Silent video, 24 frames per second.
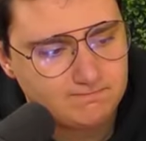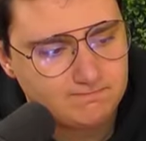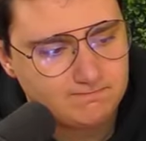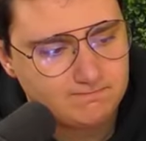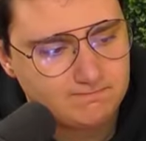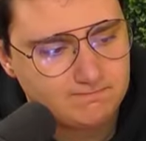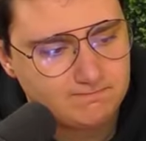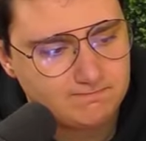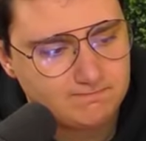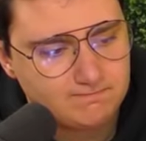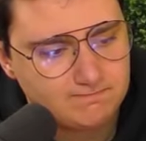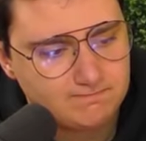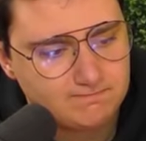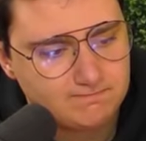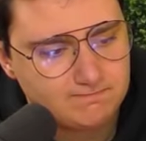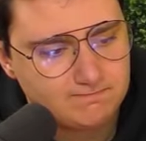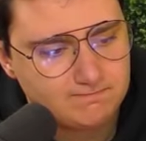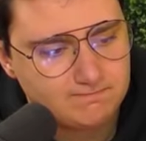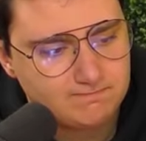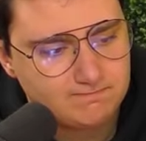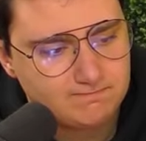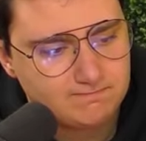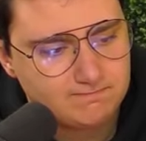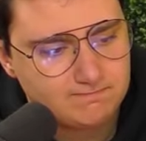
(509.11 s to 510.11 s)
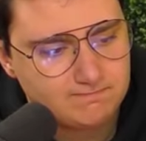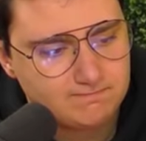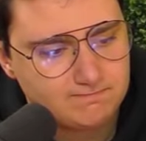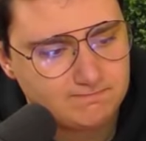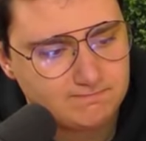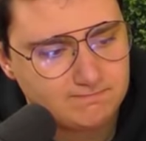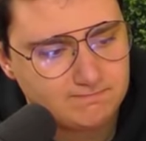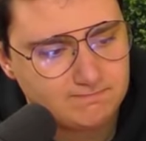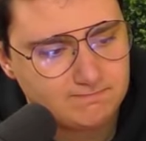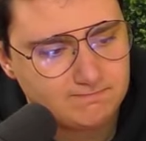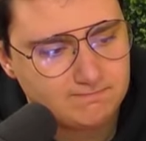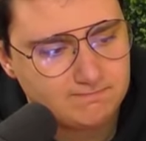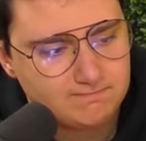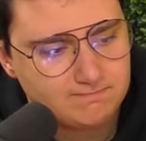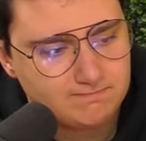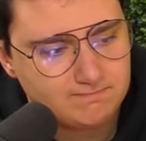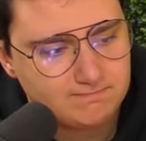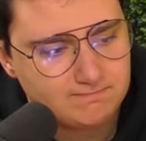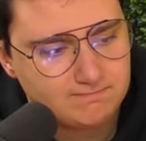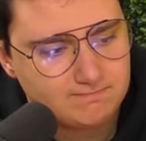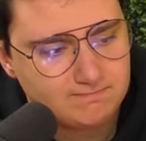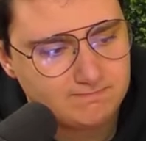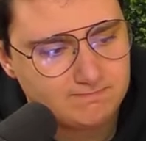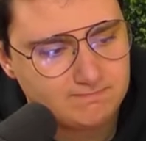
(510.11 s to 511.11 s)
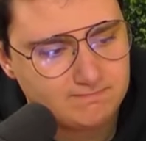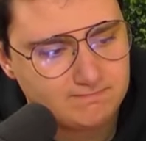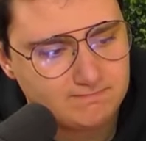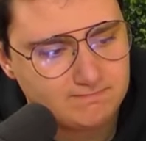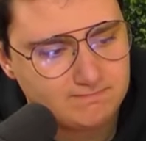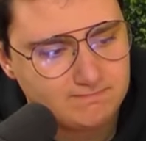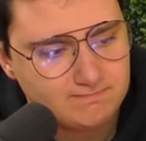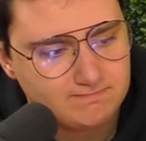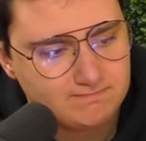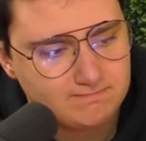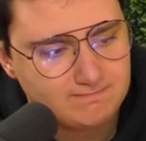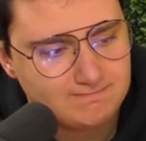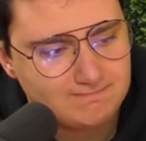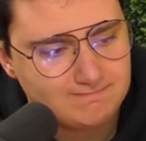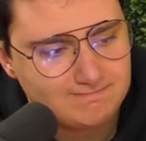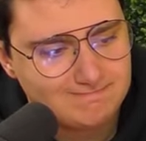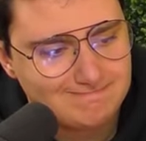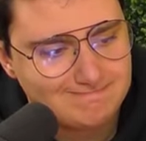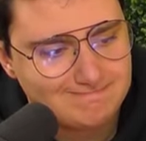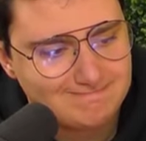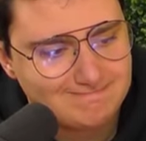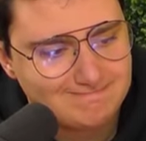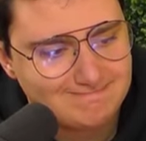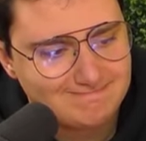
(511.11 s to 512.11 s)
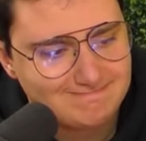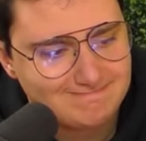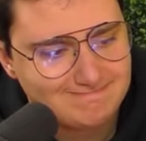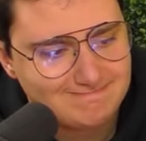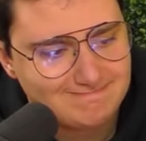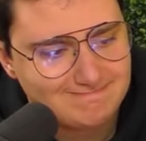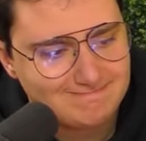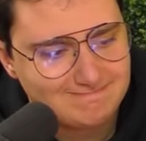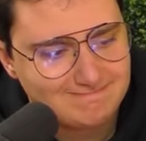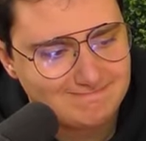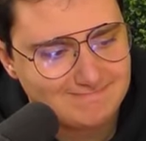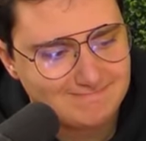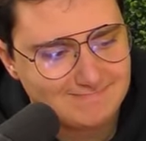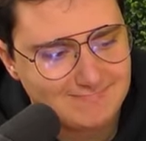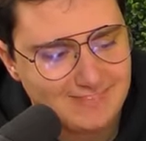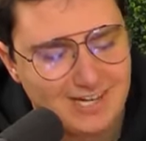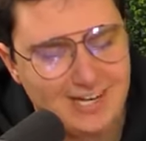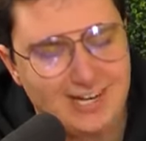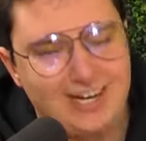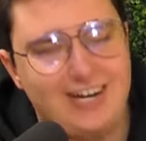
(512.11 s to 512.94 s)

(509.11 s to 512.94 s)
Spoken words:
No words are spoken by the person on screen.